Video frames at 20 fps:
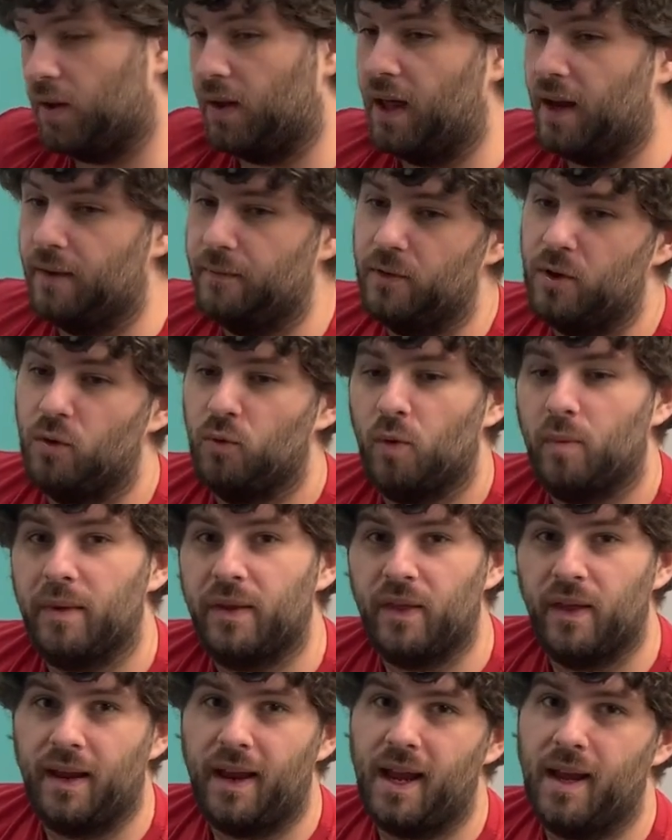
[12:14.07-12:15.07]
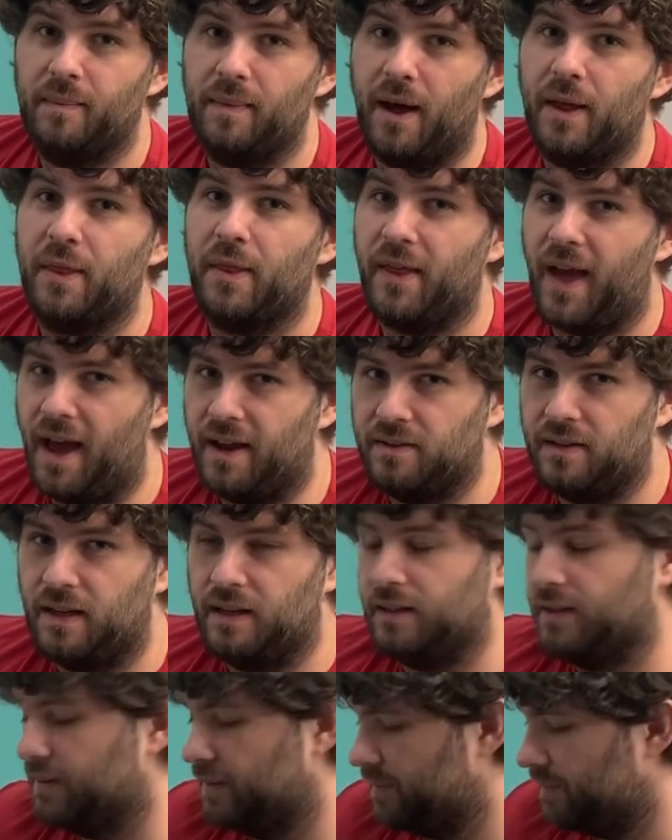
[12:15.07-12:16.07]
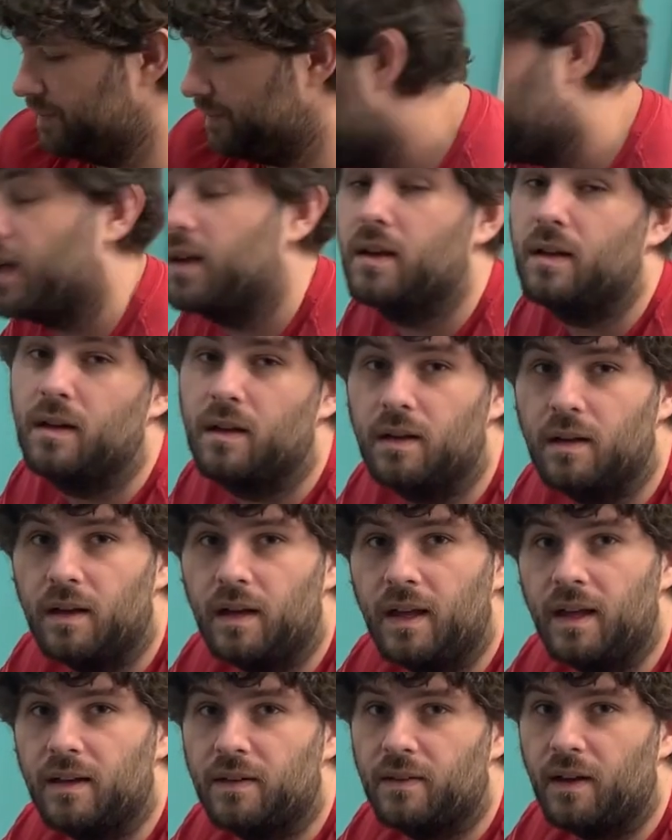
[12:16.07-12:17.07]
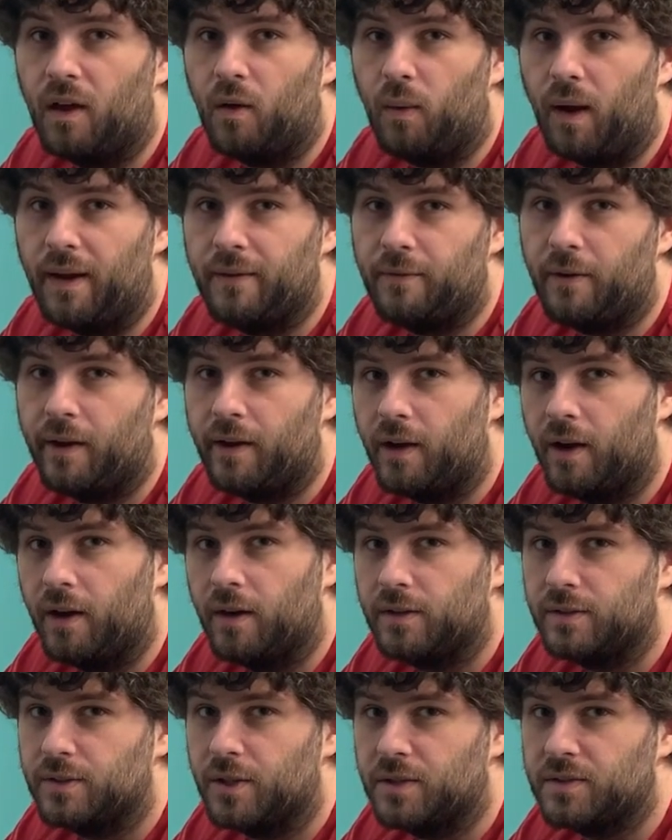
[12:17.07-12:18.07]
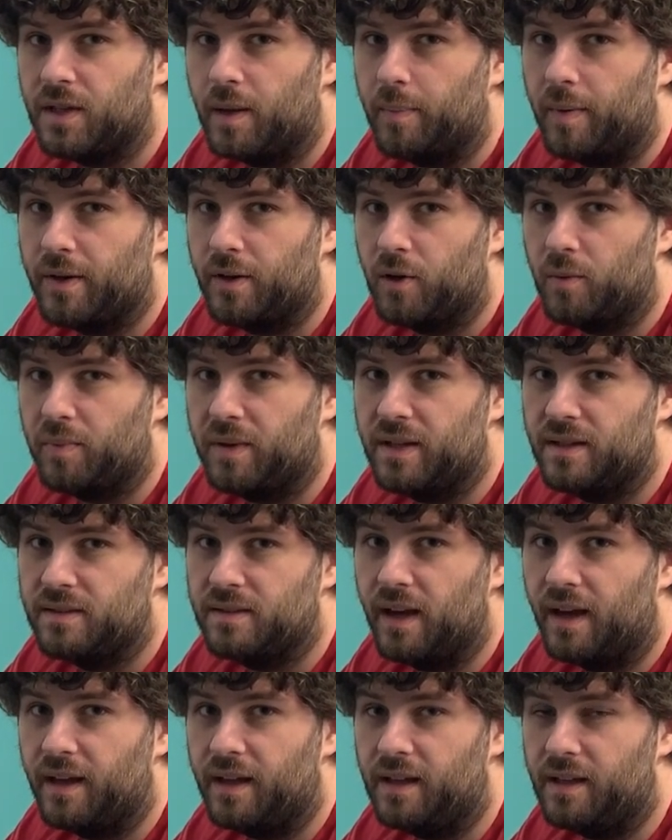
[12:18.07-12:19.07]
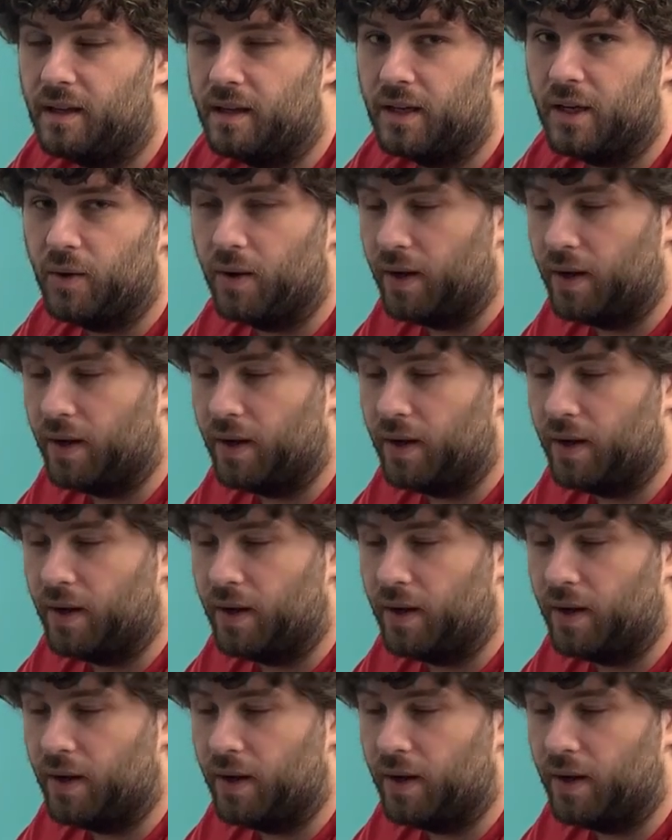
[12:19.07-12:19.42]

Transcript: lot of you will be thinking about that. Intel Wi-Fi card shows up under PCIe, under